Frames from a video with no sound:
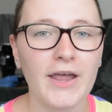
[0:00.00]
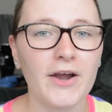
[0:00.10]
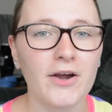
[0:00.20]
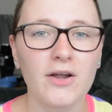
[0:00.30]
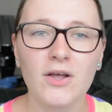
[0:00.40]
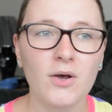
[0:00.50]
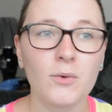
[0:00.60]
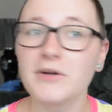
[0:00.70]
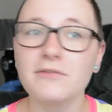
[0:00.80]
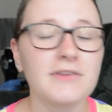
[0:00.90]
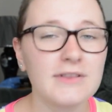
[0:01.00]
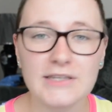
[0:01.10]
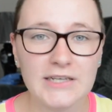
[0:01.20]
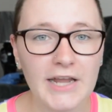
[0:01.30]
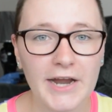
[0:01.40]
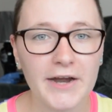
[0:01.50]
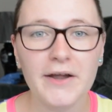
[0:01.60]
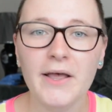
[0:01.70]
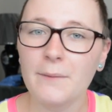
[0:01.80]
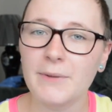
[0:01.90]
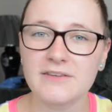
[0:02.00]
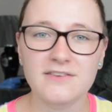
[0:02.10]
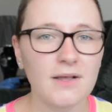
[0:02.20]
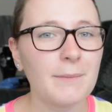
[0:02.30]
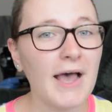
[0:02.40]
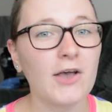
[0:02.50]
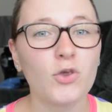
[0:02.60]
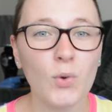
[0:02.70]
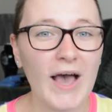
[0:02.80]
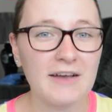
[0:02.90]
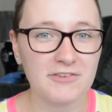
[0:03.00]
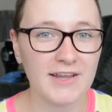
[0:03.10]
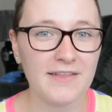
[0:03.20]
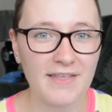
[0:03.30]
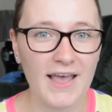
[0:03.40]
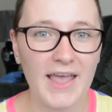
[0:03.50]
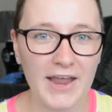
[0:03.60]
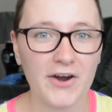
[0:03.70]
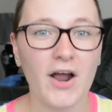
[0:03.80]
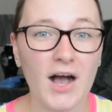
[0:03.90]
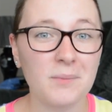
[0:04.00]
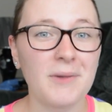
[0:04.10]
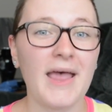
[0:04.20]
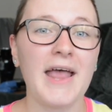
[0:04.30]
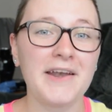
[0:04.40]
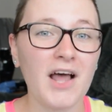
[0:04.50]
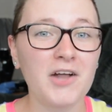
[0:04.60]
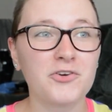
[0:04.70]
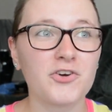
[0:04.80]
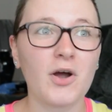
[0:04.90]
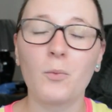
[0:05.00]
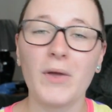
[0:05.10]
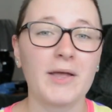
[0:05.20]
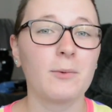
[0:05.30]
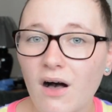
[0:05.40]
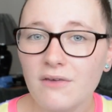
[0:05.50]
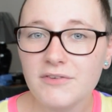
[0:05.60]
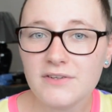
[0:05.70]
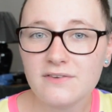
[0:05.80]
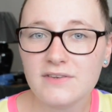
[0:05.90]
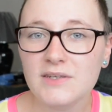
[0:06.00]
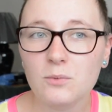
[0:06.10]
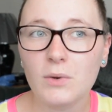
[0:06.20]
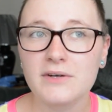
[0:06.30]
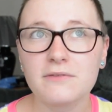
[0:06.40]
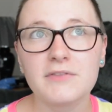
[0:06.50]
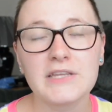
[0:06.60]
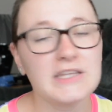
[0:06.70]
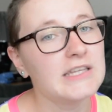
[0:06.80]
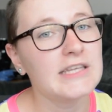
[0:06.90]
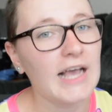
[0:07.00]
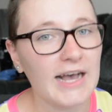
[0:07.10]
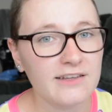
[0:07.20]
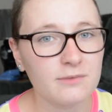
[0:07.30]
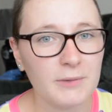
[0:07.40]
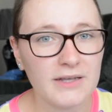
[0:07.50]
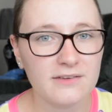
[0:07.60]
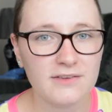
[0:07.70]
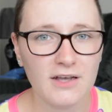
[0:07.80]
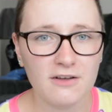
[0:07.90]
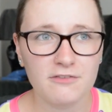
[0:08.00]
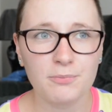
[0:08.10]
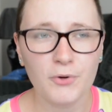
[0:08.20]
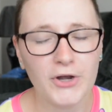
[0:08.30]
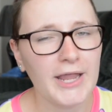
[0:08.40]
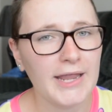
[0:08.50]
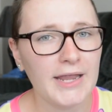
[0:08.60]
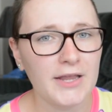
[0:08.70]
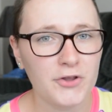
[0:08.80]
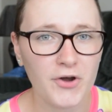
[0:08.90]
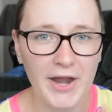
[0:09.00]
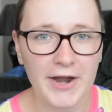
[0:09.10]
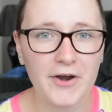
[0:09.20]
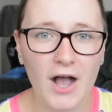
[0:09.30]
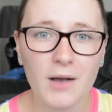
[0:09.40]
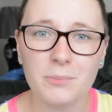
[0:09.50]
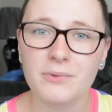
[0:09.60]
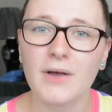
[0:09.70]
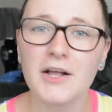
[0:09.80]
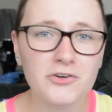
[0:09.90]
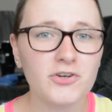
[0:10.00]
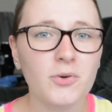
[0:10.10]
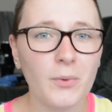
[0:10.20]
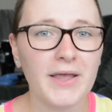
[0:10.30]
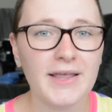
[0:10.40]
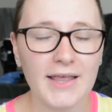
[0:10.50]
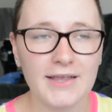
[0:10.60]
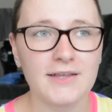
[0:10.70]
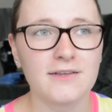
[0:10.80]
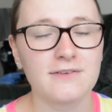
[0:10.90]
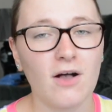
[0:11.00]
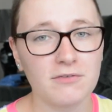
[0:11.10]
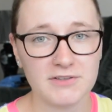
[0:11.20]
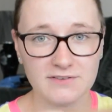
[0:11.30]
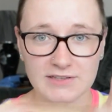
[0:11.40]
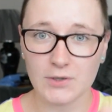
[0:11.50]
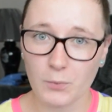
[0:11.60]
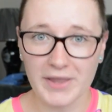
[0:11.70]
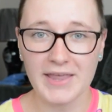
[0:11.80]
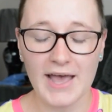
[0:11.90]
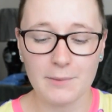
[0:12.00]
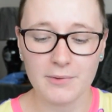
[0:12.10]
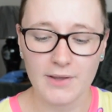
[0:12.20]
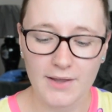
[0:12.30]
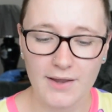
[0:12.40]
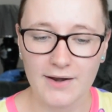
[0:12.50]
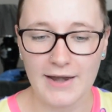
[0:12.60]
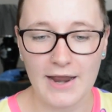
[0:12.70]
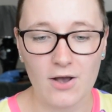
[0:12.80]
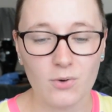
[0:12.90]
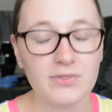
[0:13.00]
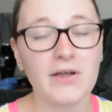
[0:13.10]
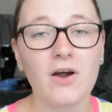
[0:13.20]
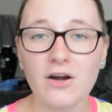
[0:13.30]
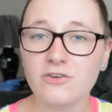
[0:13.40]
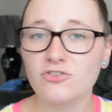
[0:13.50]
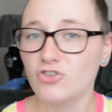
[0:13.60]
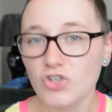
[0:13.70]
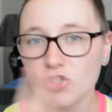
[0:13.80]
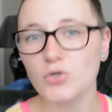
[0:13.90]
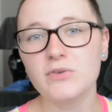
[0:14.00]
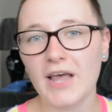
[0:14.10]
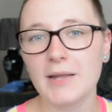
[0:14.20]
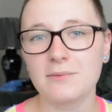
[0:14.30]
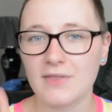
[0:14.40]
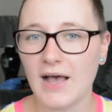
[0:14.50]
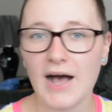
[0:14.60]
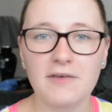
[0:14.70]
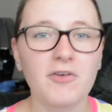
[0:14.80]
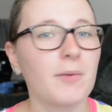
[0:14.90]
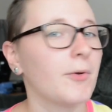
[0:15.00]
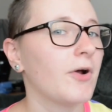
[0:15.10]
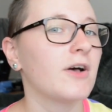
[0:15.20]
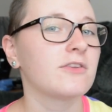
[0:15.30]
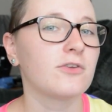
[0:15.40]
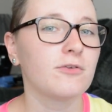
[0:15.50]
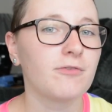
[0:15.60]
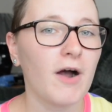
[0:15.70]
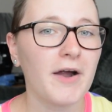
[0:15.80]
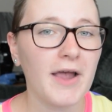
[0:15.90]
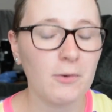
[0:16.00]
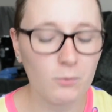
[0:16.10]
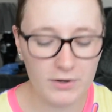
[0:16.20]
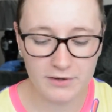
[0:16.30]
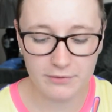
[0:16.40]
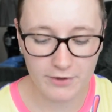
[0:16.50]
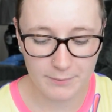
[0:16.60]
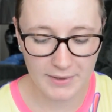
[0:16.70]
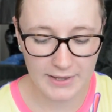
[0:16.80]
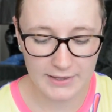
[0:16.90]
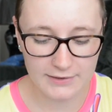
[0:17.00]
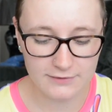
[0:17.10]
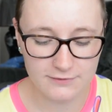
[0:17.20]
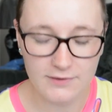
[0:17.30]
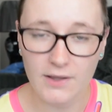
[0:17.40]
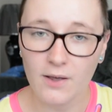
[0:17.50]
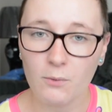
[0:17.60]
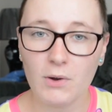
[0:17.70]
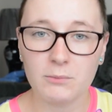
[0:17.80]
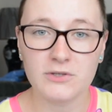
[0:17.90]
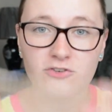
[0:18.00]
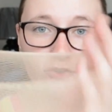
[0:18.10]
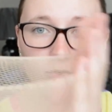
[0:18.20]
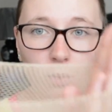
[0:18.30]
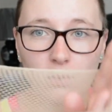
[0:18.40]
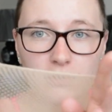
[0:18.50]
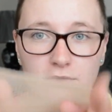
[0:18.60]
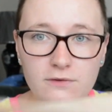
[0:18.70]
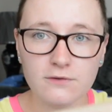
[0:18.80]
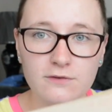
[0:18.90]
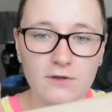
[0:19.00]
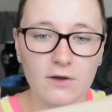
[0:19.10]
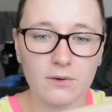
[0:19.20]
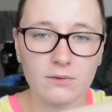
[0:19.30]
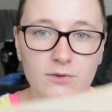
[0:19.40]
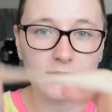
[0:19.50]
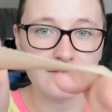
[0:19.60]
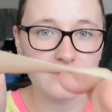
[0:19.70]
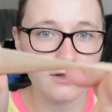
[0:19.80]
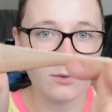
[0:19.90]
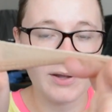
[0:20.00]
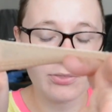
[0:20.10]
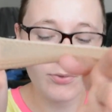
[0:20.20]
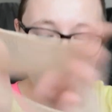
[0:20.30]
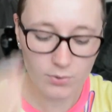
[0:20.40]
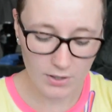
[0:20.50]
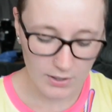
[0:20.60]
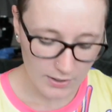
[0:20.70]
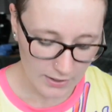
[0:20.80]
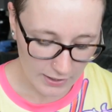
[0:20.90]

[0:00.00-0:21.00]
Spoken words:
hair or even thin hair, but somehow you have to get that hair up and under a wig. Obviously, one of the key aspects of putting your hair up under a wig is obviously a wig cap. Now, there are two types that I've come across so far, and one of them is one with two holes, so you can see all the way through,